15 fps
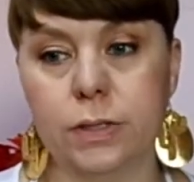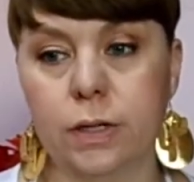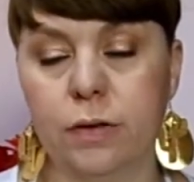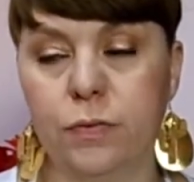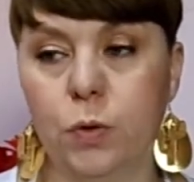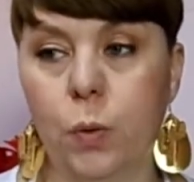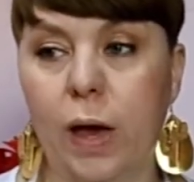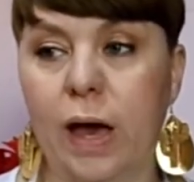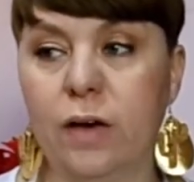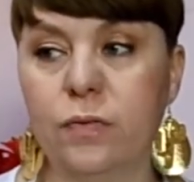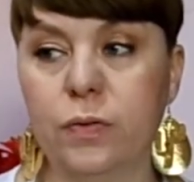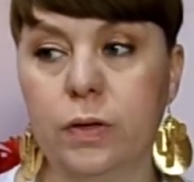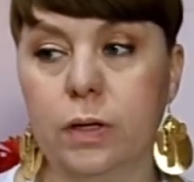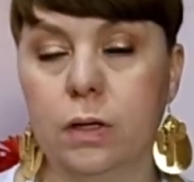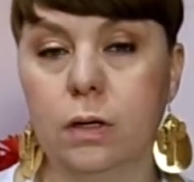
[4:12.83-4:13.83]
If you have,
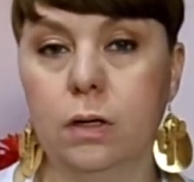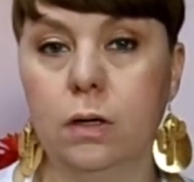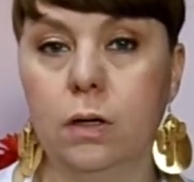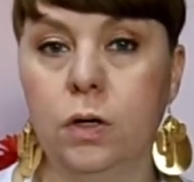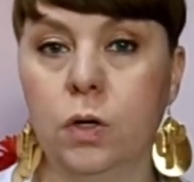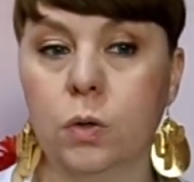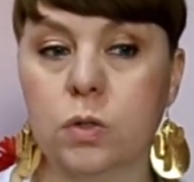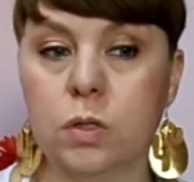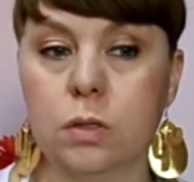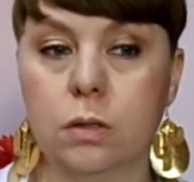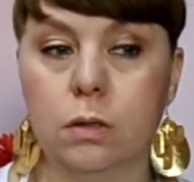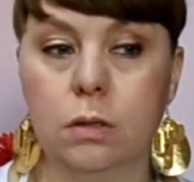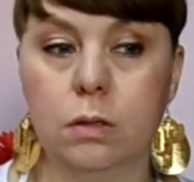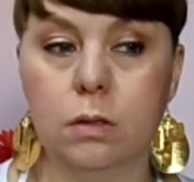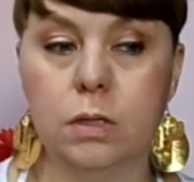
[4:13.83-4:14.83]
you know,
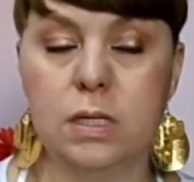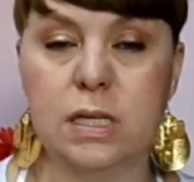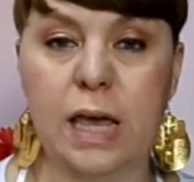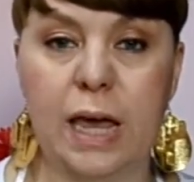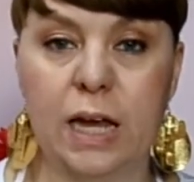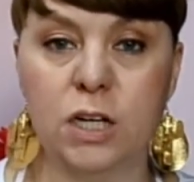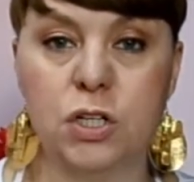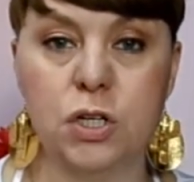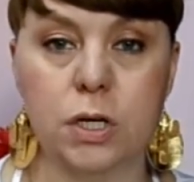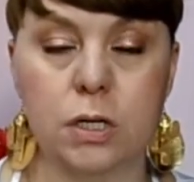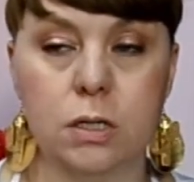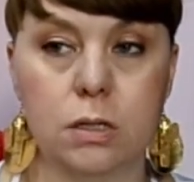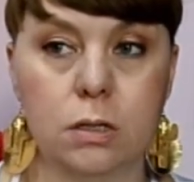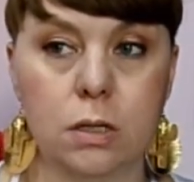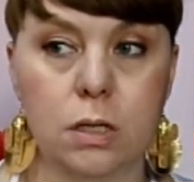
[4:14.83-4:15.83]
sage
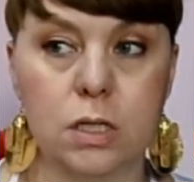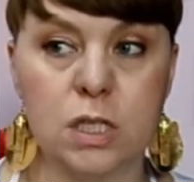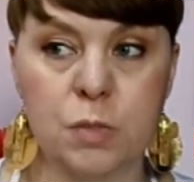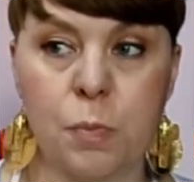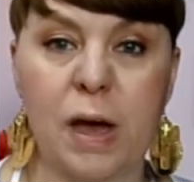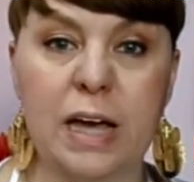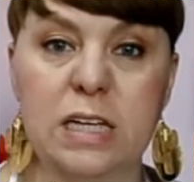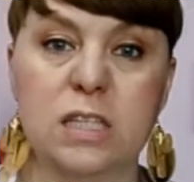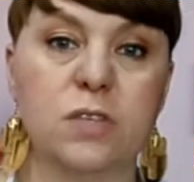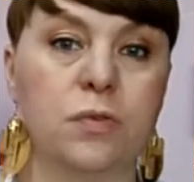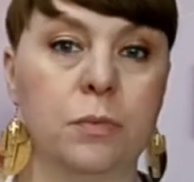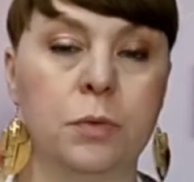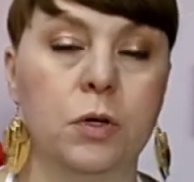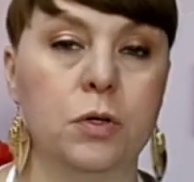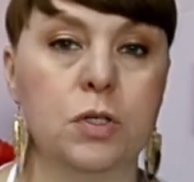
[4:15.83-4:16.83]
spice
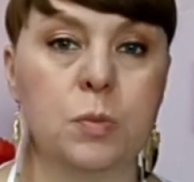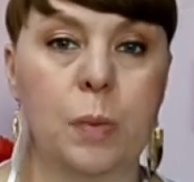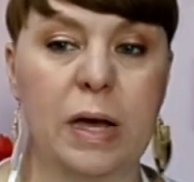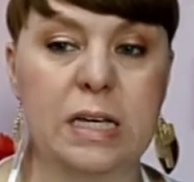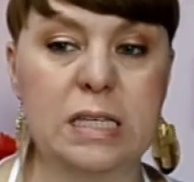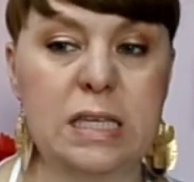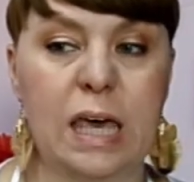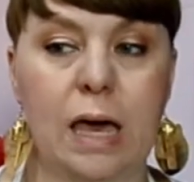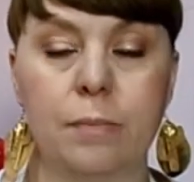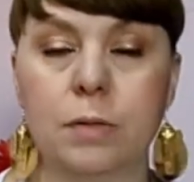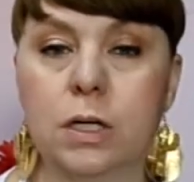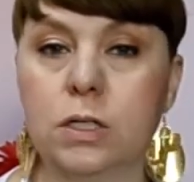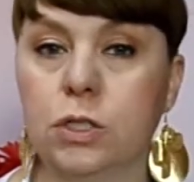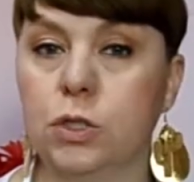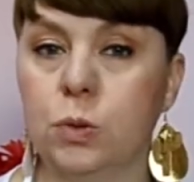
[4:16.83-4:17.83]
from your spice
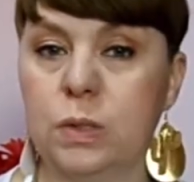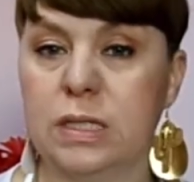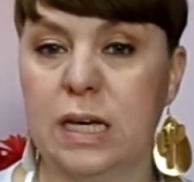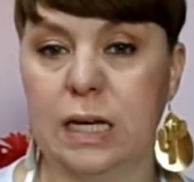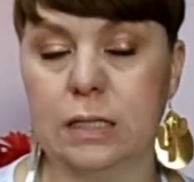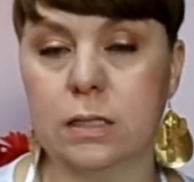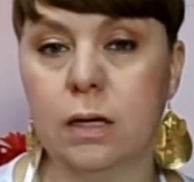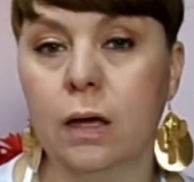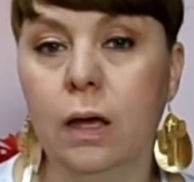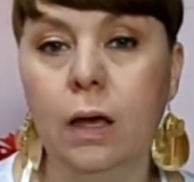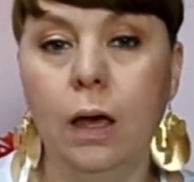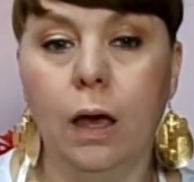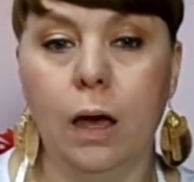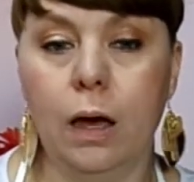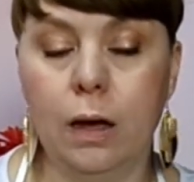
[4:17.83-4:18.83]
cabinet, use it.
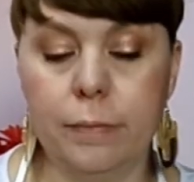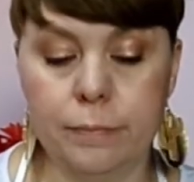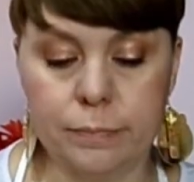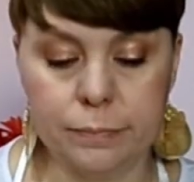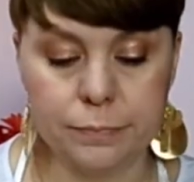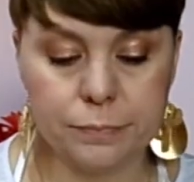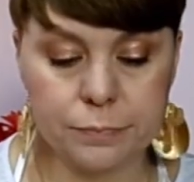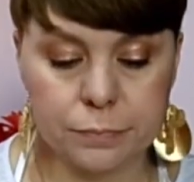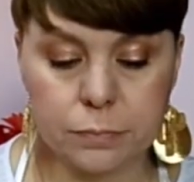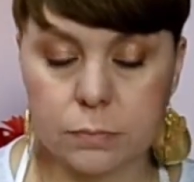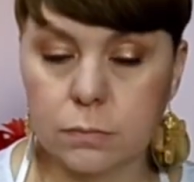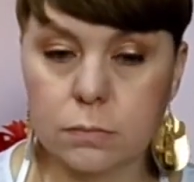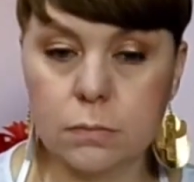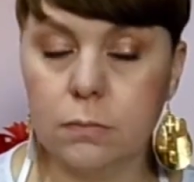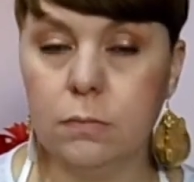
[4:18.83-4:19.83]

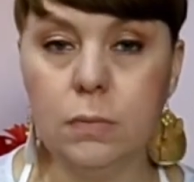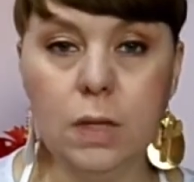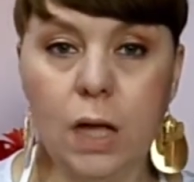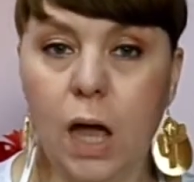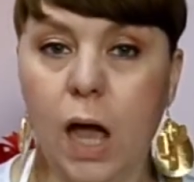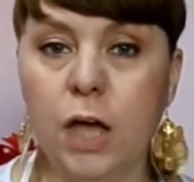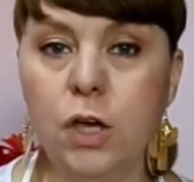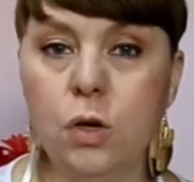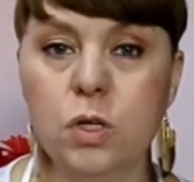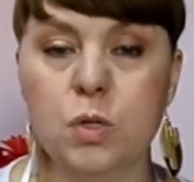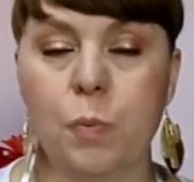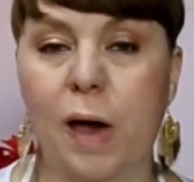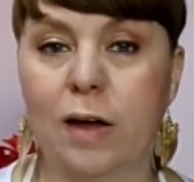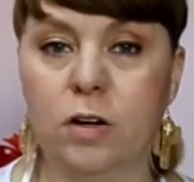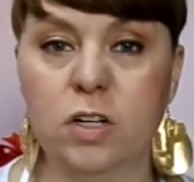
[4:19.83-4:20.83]
I use
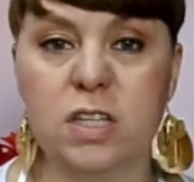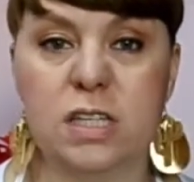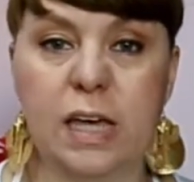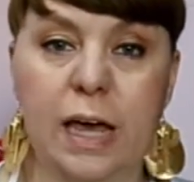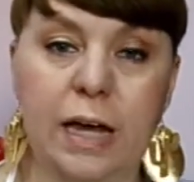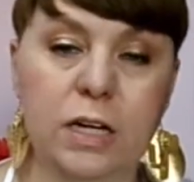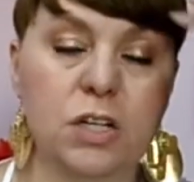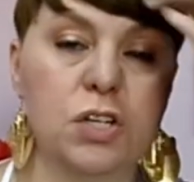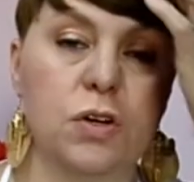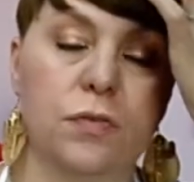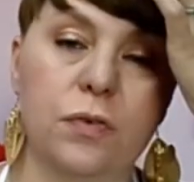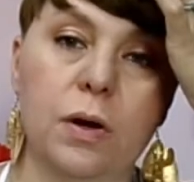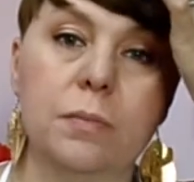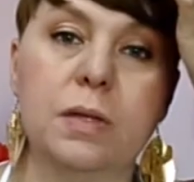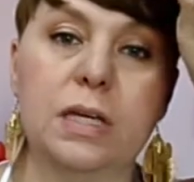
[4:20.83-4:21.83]
powdered sage
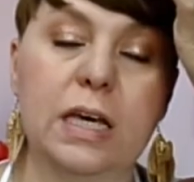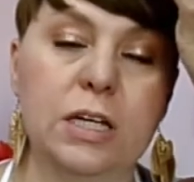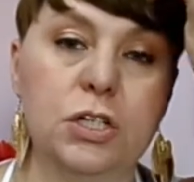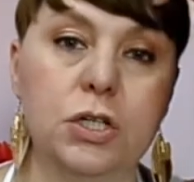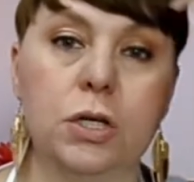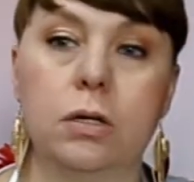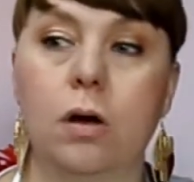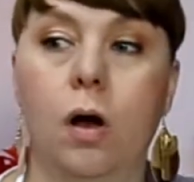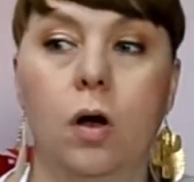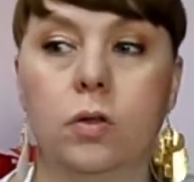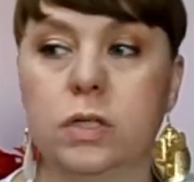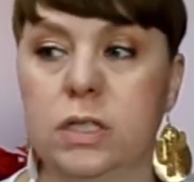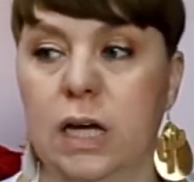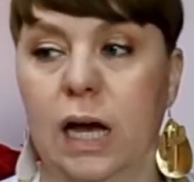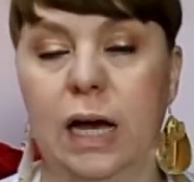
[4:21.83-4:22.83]
from the kitchen all
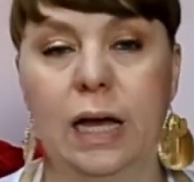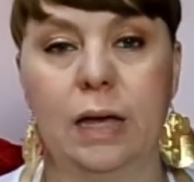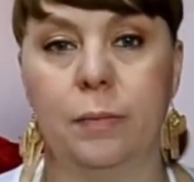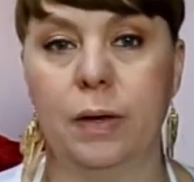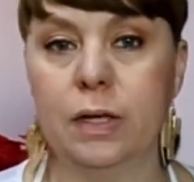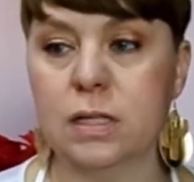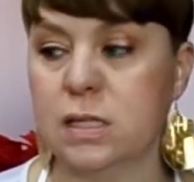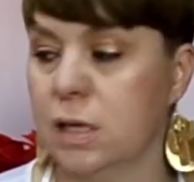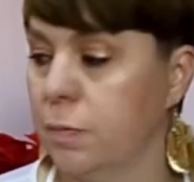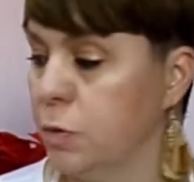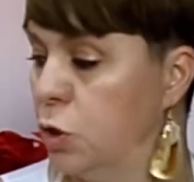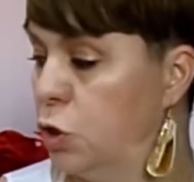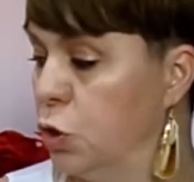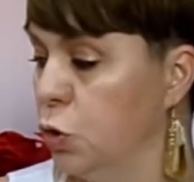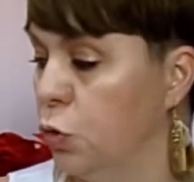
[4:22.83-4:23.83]
the time in
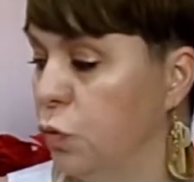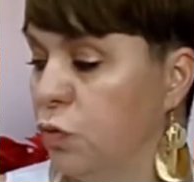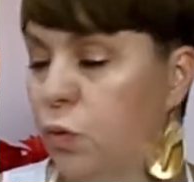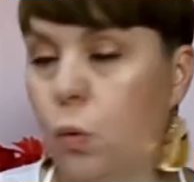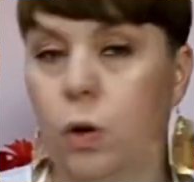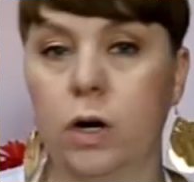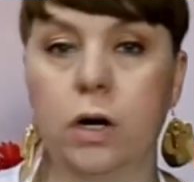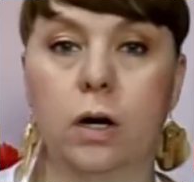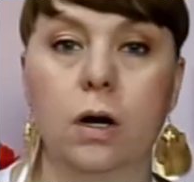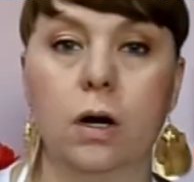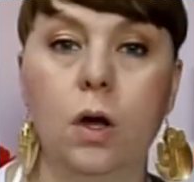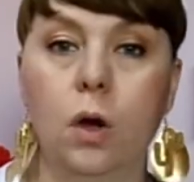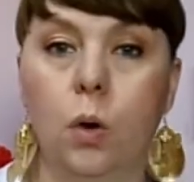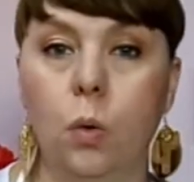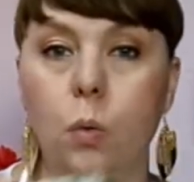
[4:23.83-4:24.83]
substitute for
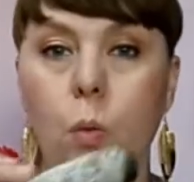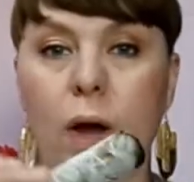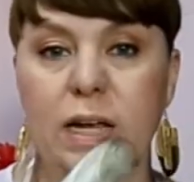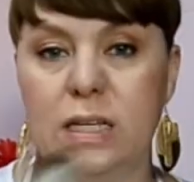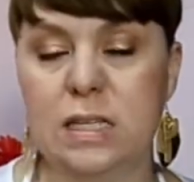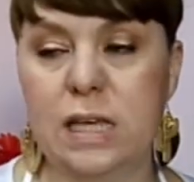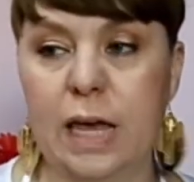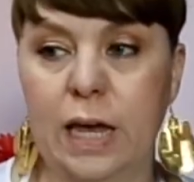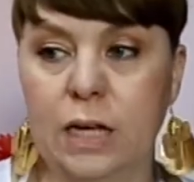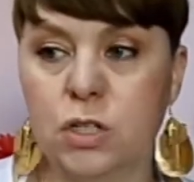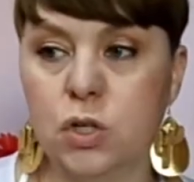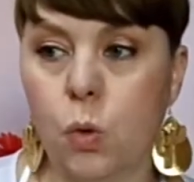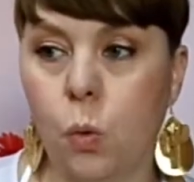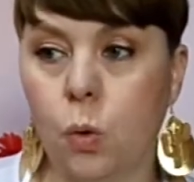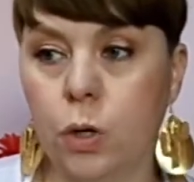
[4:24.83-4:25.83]
white sage
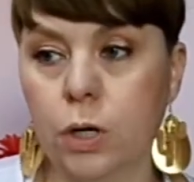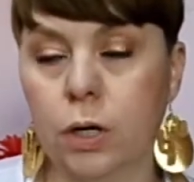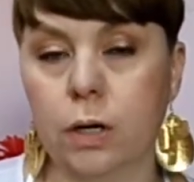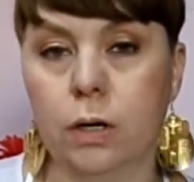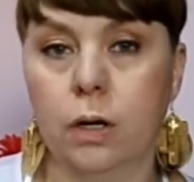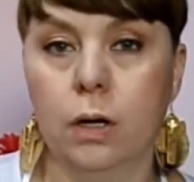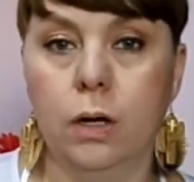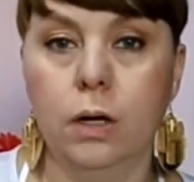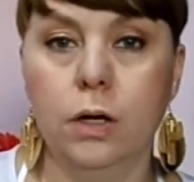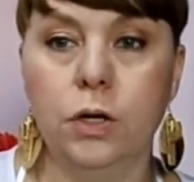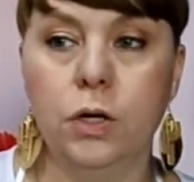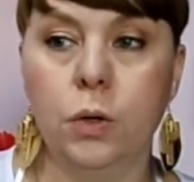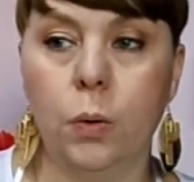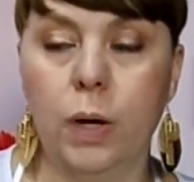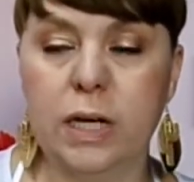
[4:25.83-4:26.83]
or, you
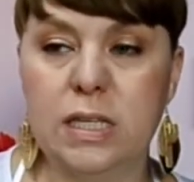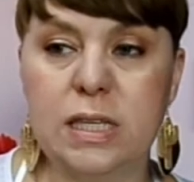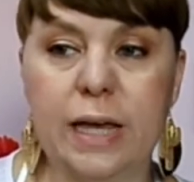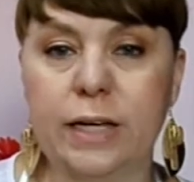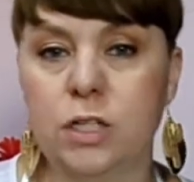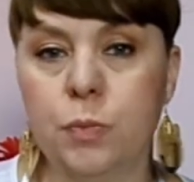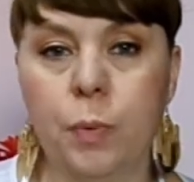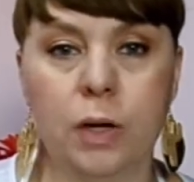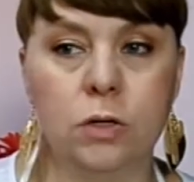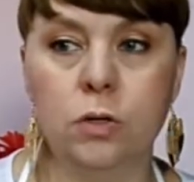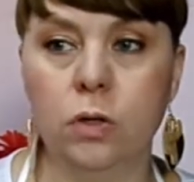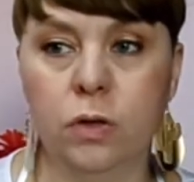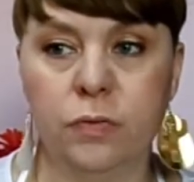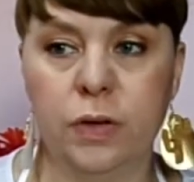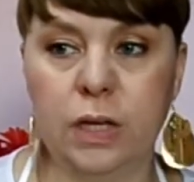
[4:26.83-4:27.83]
know, a sage
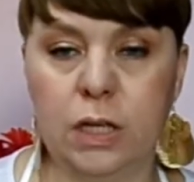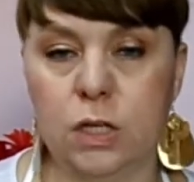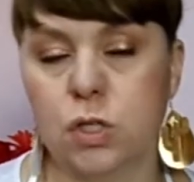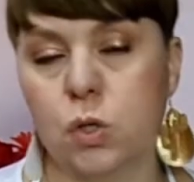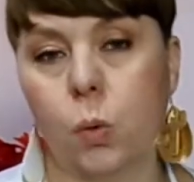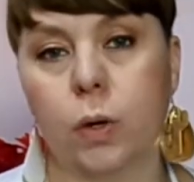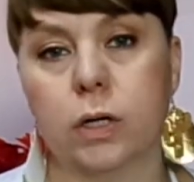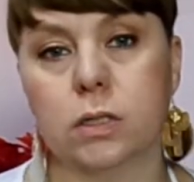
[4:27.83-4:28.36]
bundle of any sort.